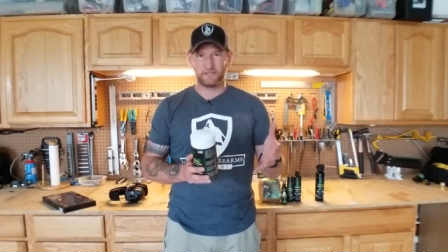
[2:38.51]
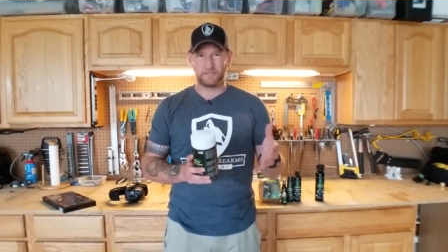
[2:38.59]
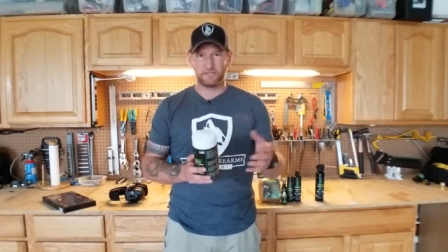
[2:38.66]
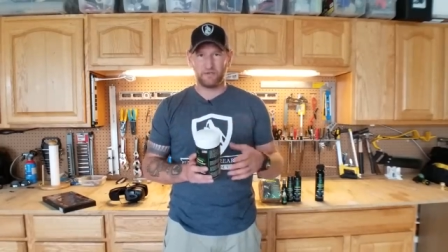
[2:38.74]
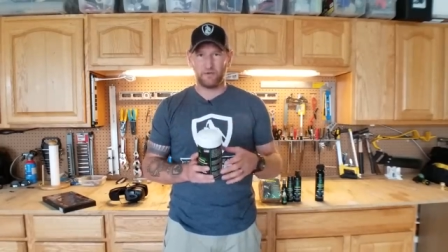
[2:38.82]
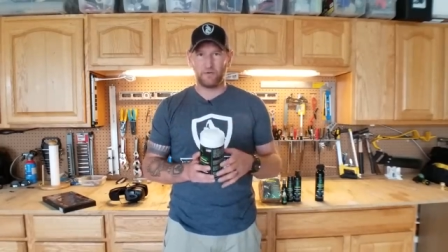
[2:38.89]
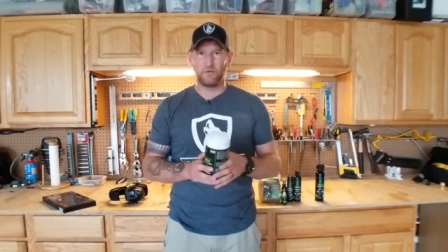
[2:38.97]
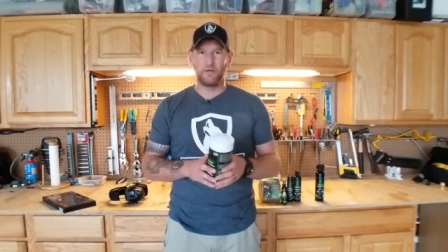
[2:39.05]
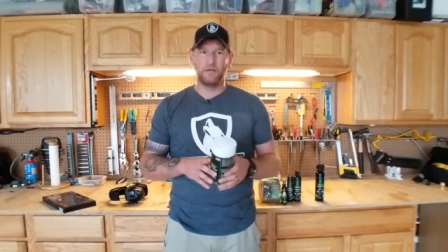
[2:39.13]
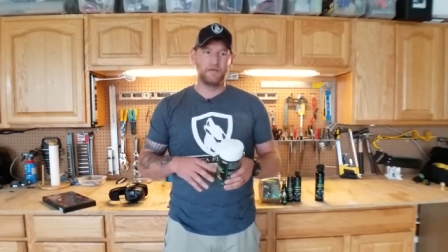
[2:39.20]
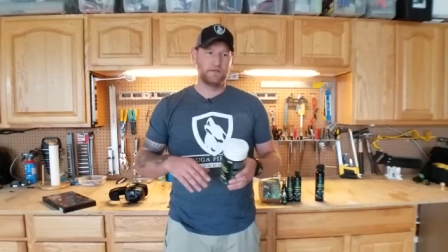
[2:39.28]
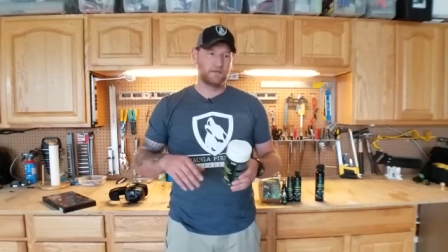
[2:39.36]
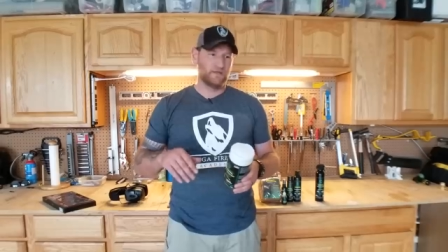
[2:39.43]
So
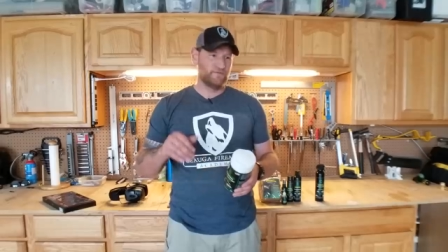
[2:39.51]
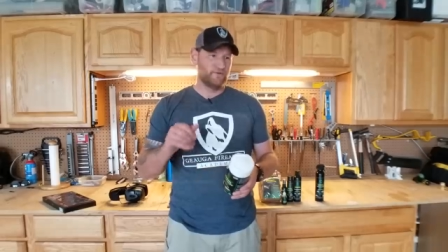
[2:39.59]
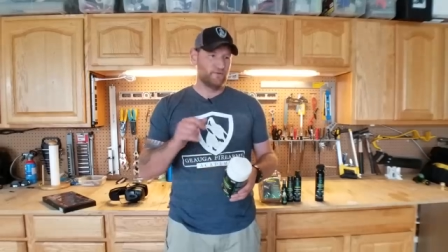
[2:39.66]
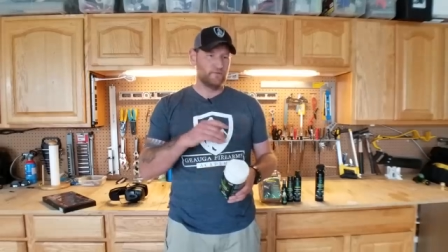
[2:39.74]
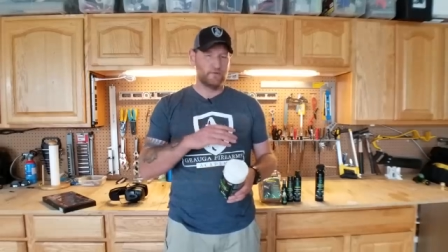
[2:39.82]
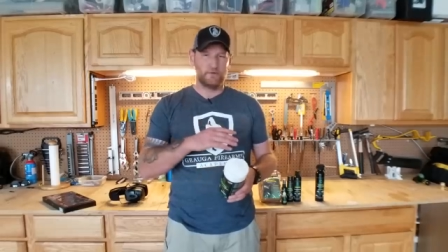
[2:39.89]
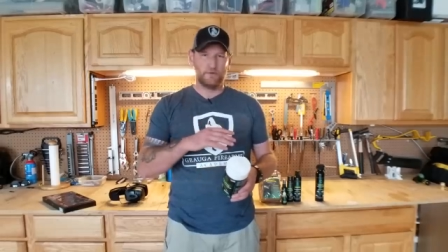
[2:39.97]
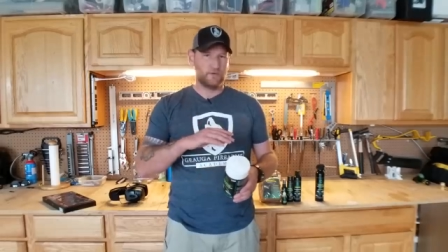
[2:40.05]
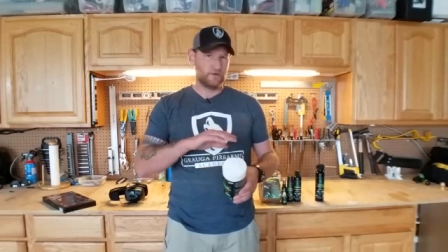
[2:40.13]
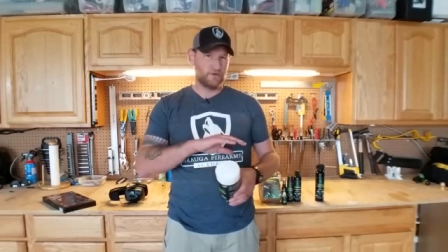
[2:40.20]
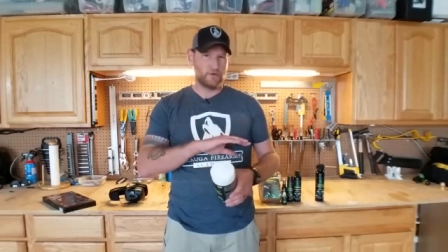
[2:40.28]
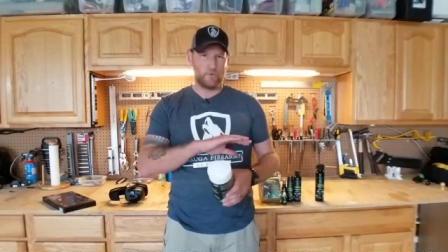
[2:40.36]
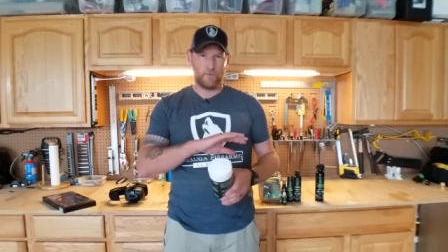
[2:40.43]
if you, you, you
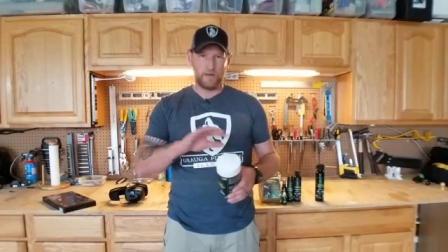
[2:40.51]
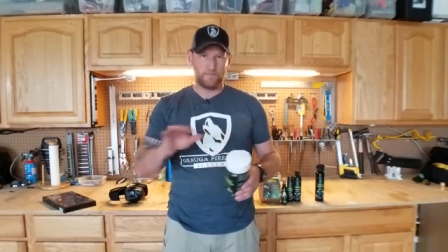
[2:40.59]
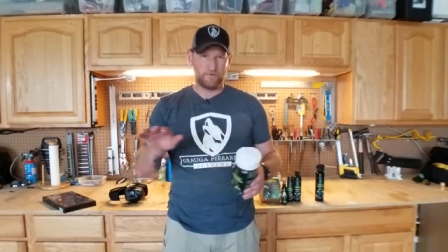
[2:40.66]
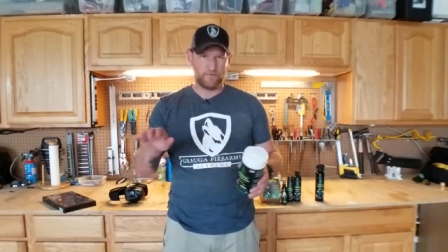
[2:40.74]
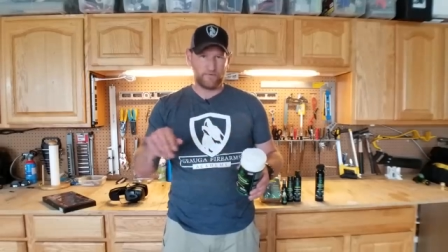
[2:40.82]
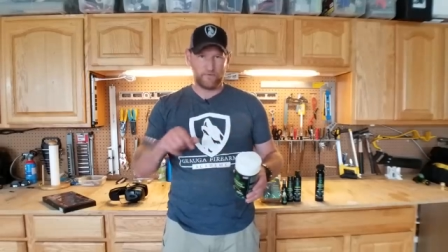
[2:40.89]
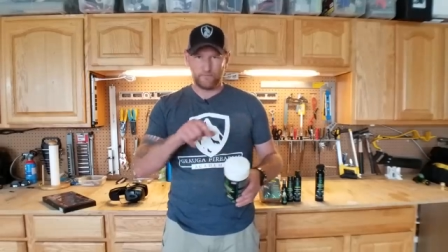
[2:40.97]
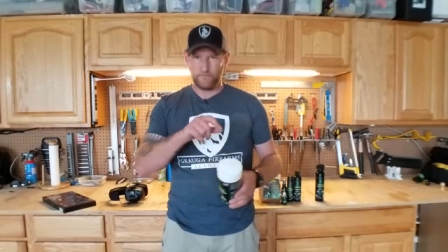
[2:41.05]
know, you can wipe your,